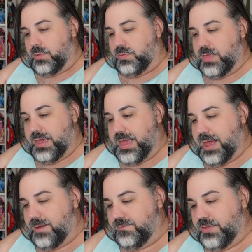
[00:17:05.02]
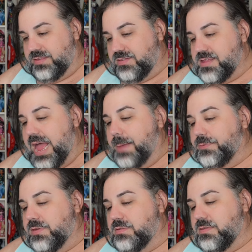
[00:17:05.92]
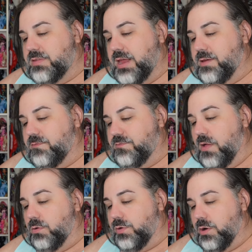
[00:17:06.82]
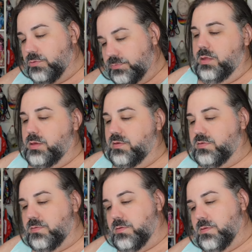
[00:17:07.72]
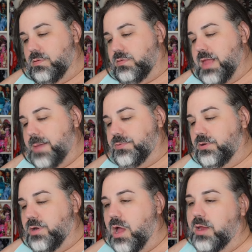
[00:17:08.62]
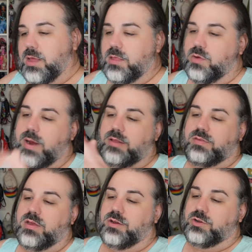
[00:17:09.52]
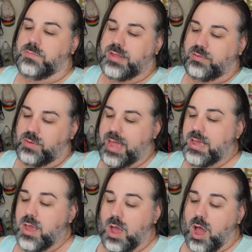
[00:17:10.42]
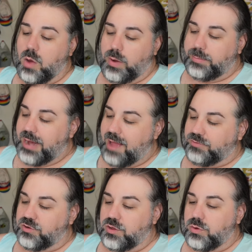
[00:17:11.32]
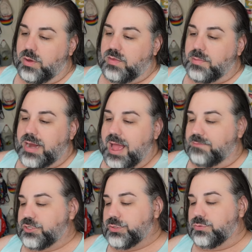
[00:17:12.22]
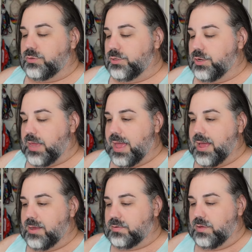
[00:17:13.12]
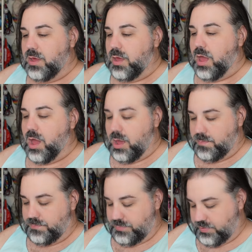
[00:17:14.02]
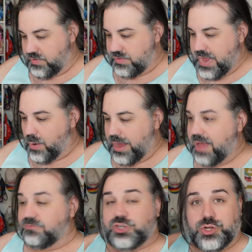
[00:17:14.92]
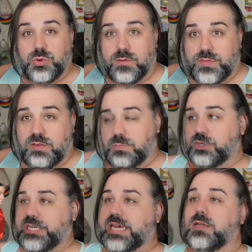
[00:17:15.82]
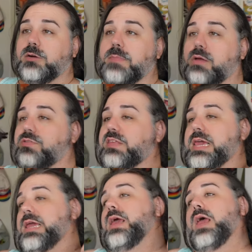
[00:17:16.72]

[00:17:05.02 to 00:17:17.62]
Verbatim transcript: They have the snaps instead of Velcro. And these snaps are not in the greatest condition, but that's okay. Uh, what I'm gonna have to do is I'm gonna have to look at, um, since now I have two of this particular Mel C,